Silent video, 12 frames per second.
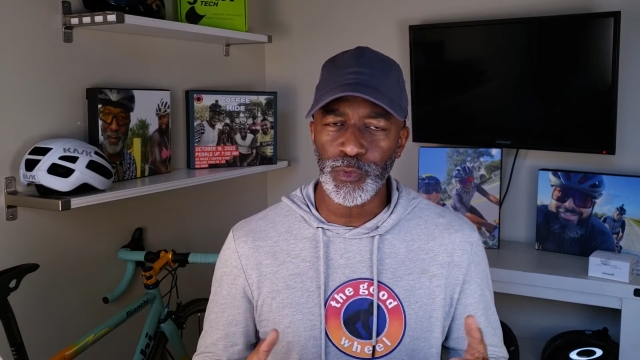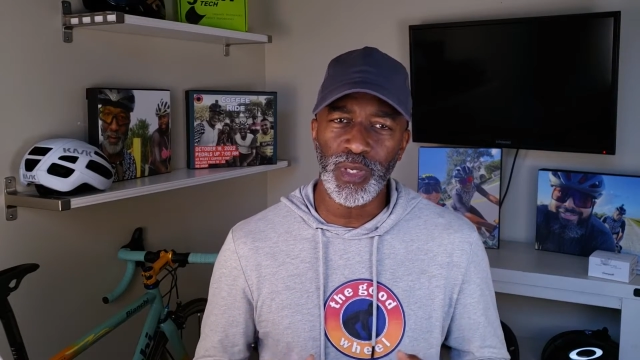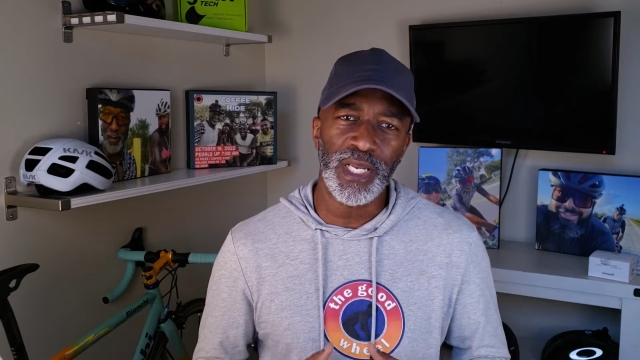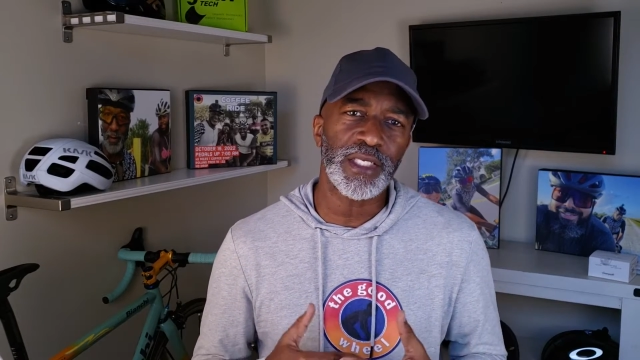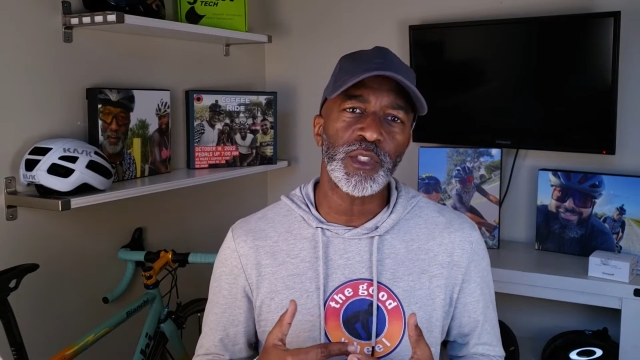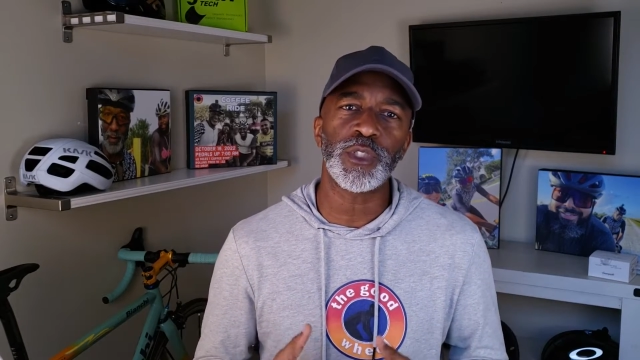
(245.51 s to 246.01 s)
Well,
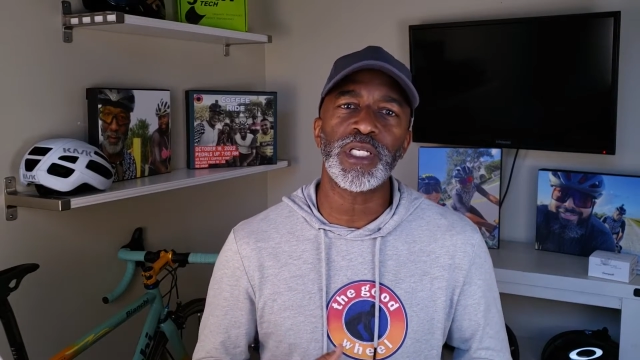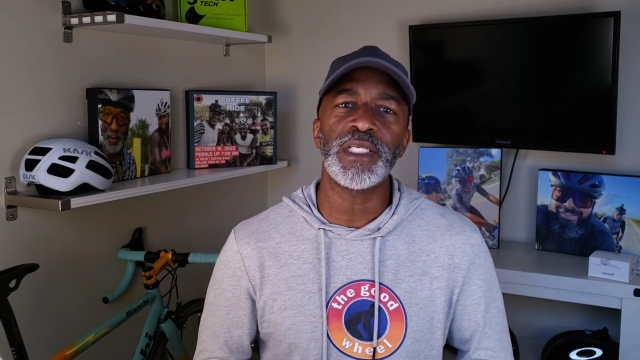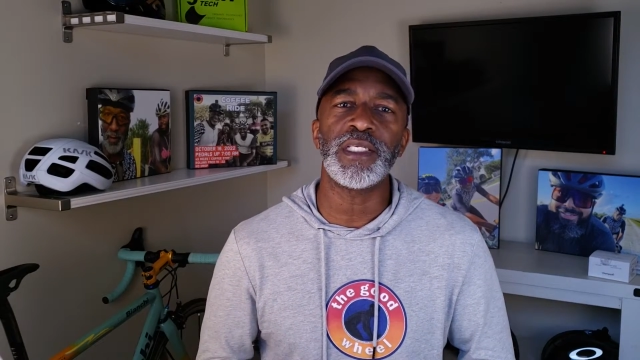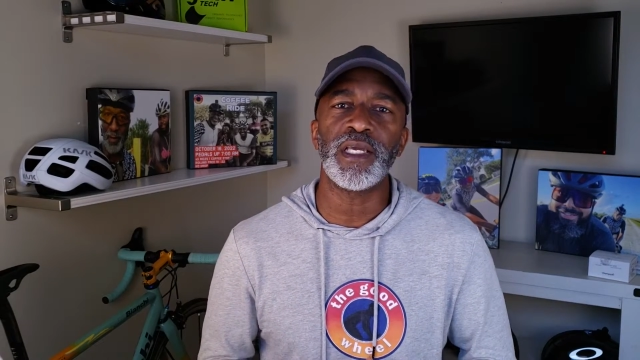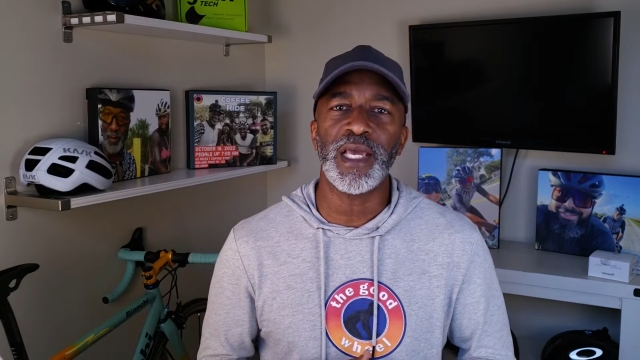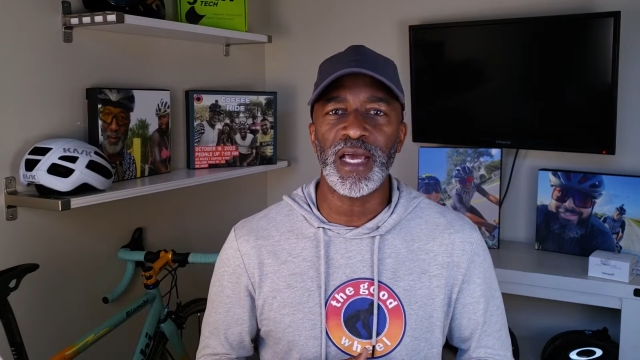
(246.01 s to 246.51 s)
I
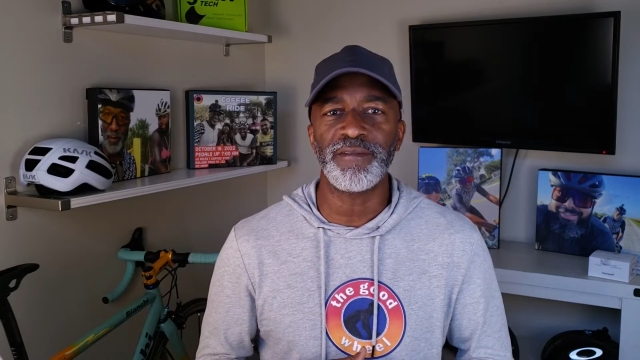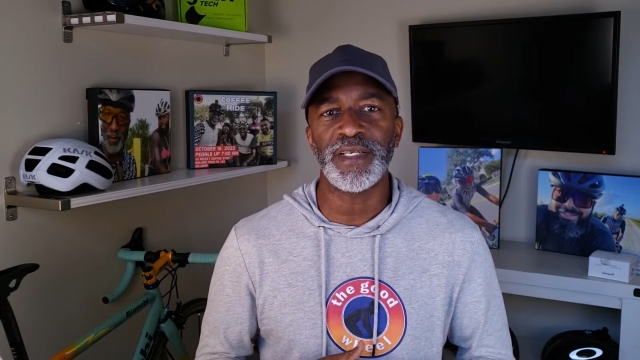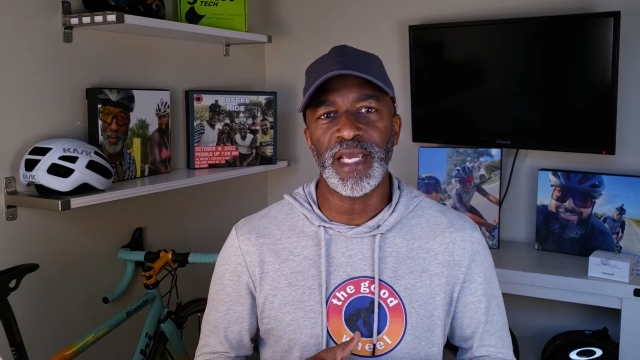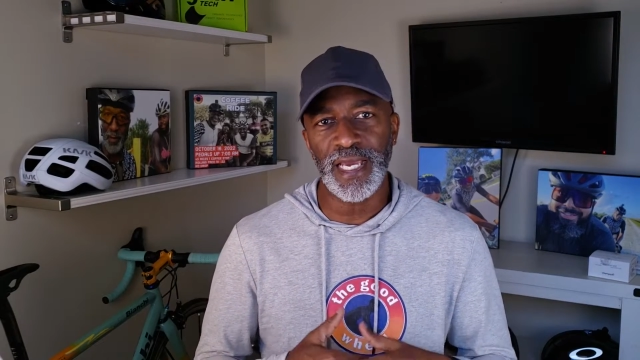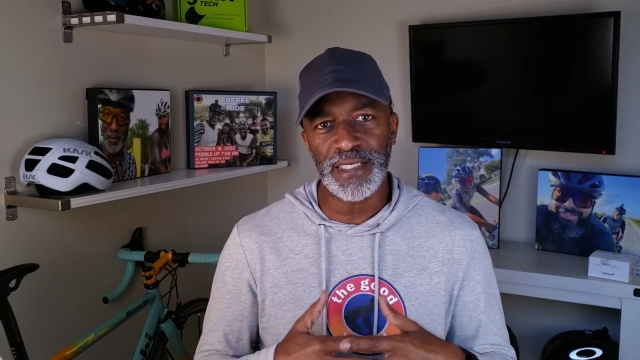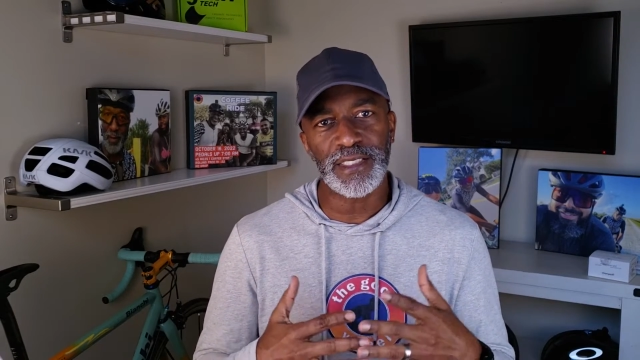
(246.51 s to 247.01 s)
usually have an
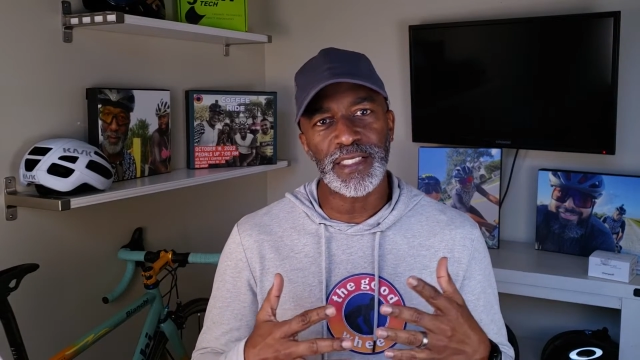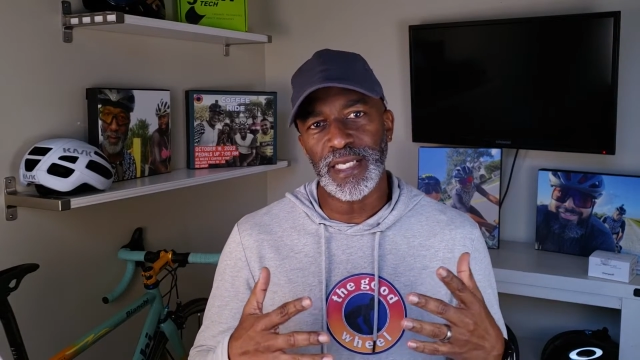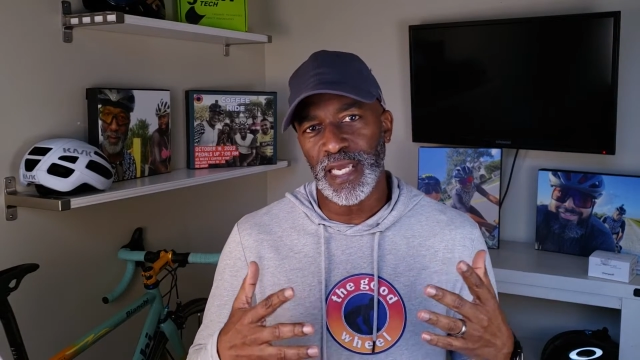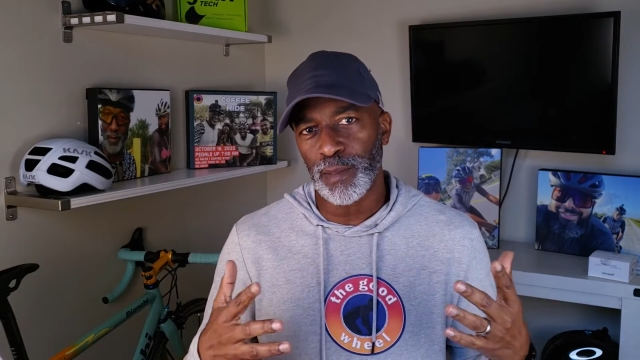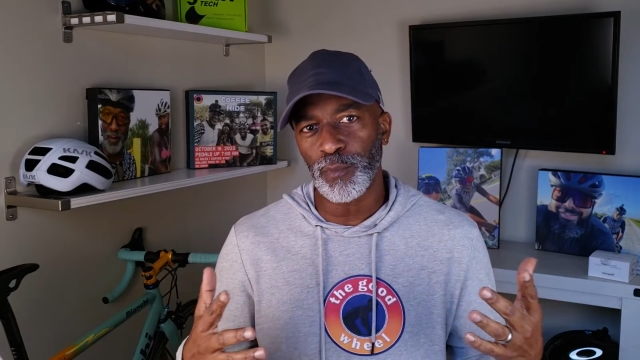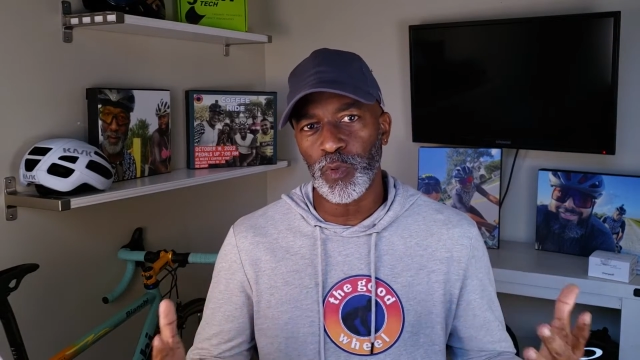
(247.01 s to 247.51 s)
action
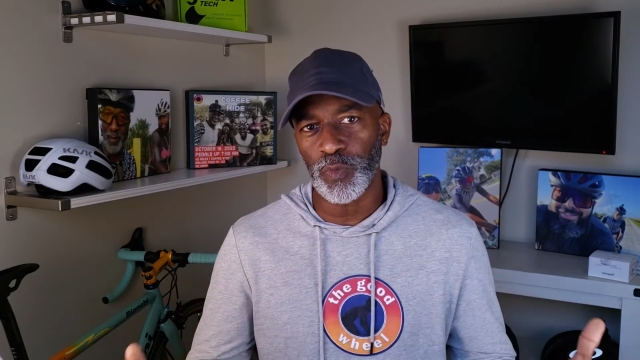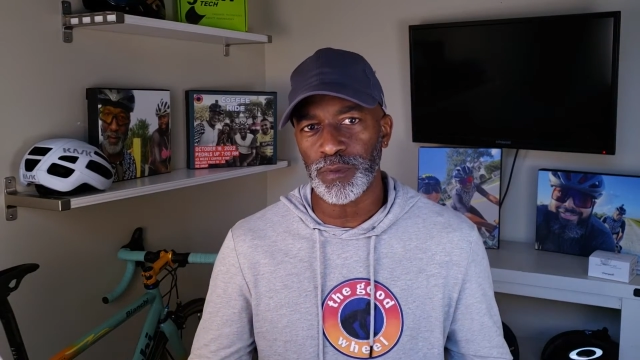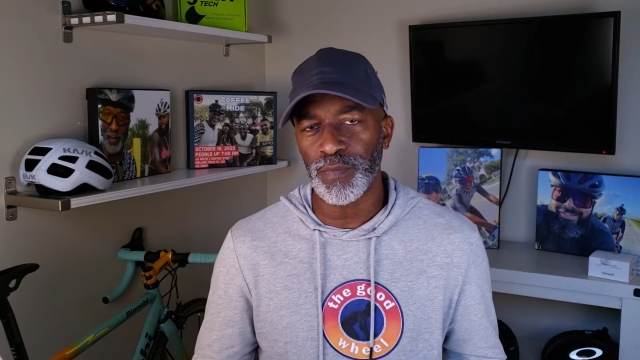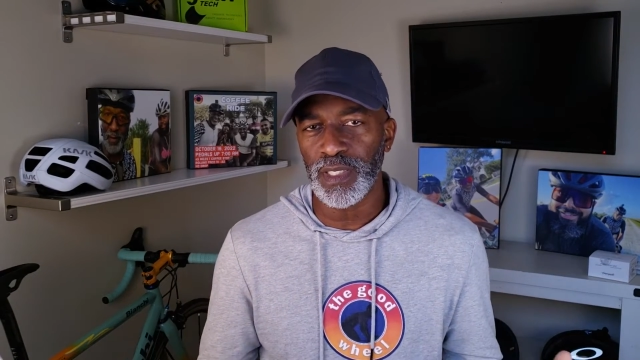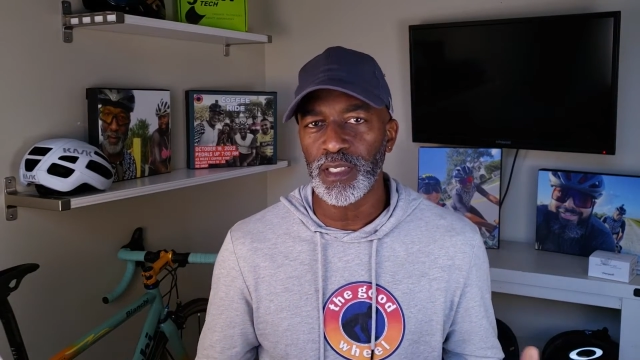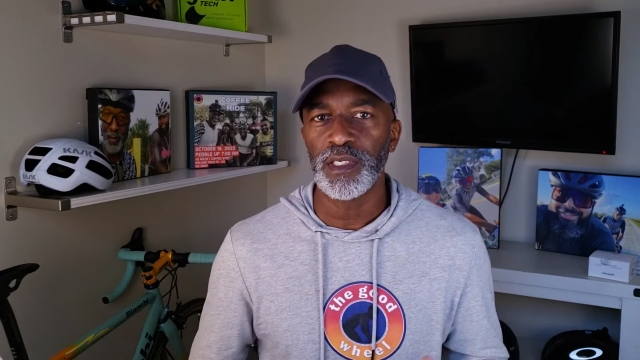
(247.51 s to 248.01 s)
camera with
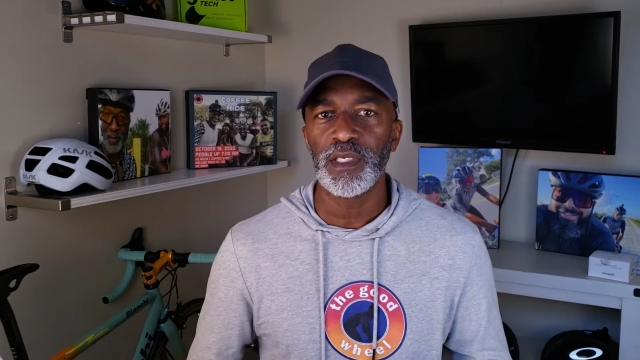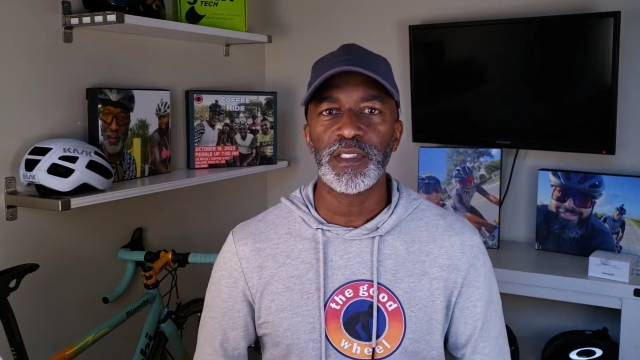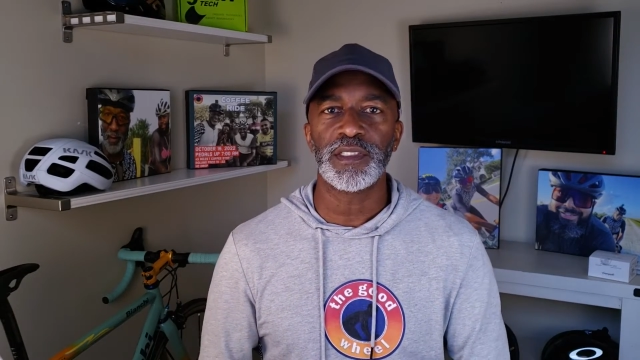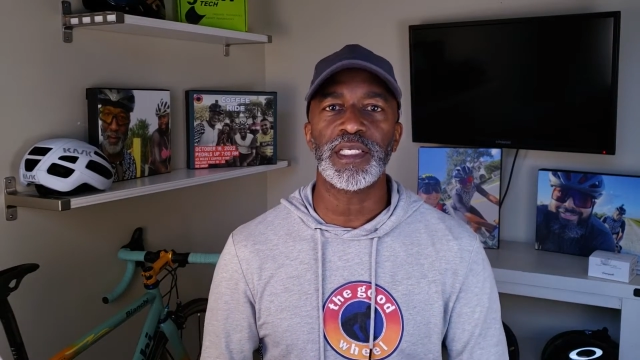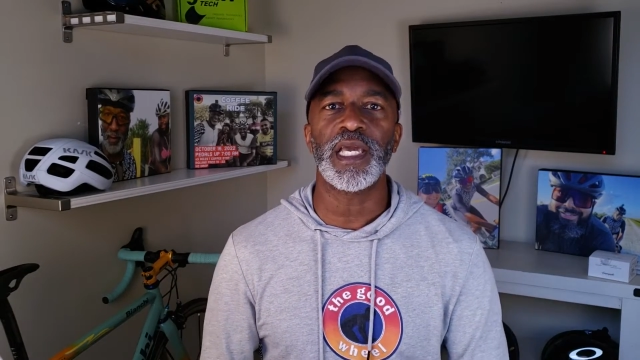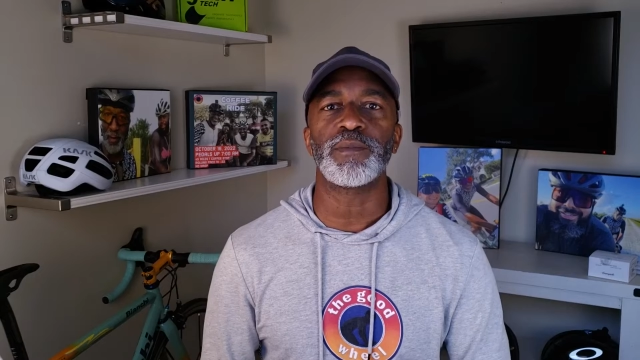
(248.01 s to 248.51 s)
me
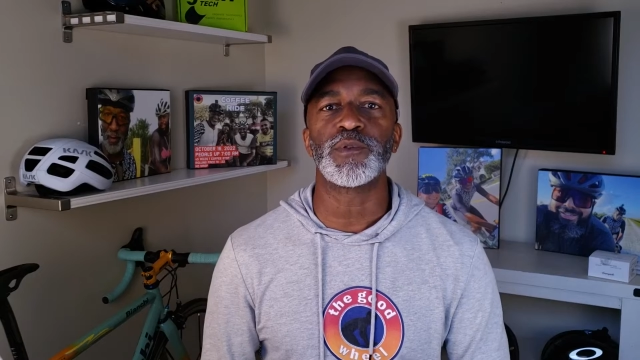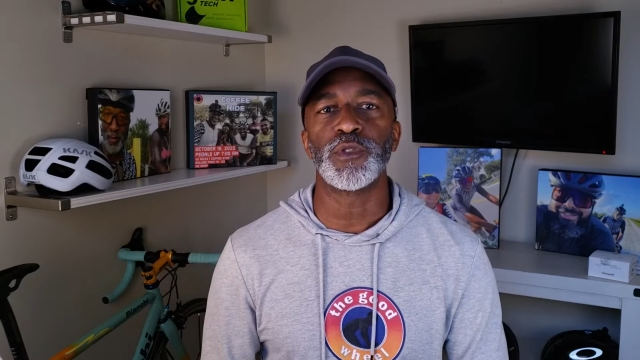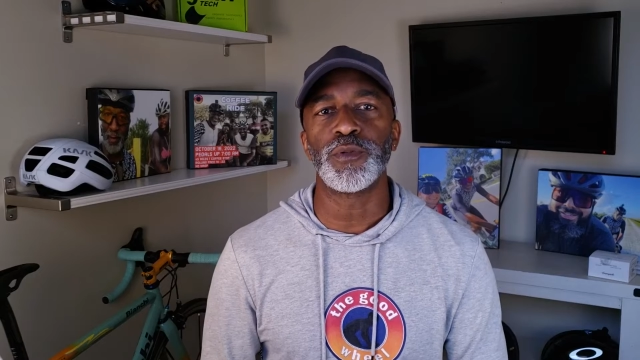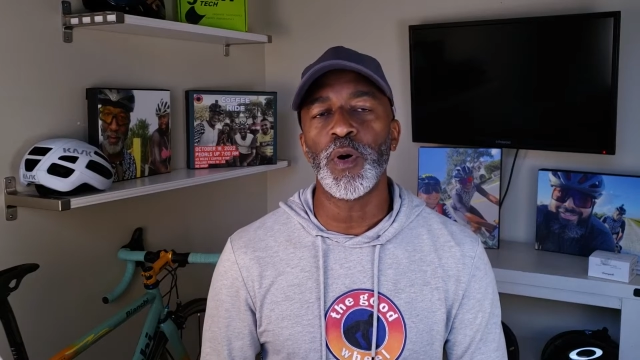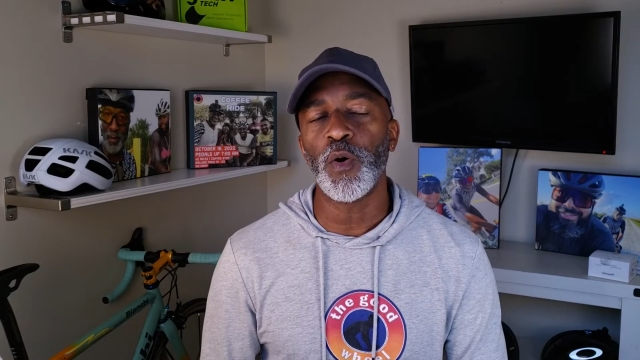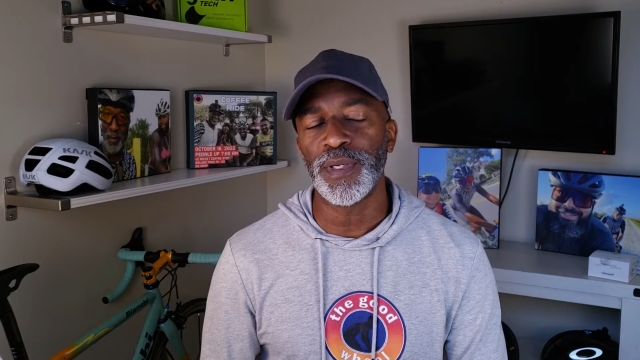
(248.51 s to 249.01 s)
to capture the
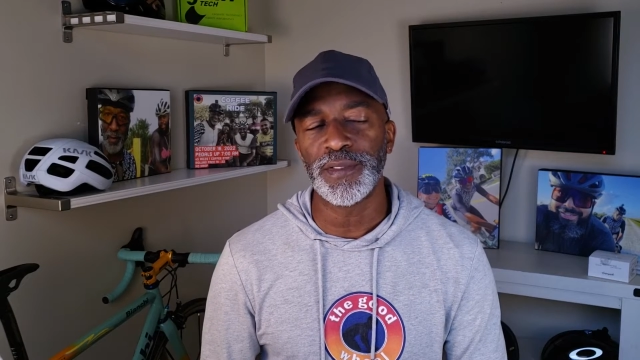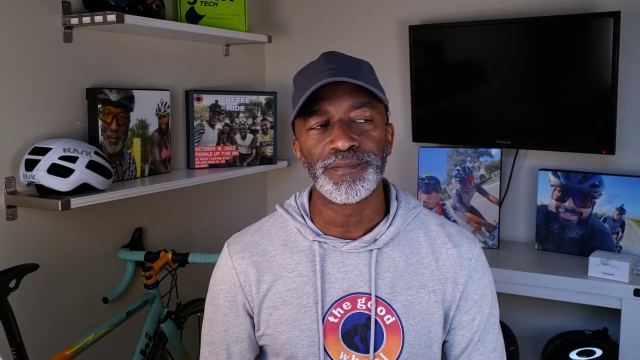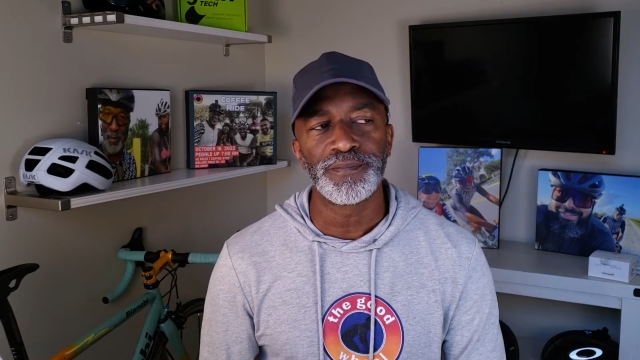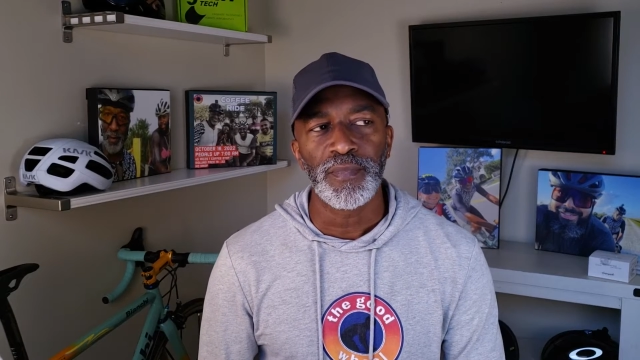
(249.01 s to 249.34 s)
moment.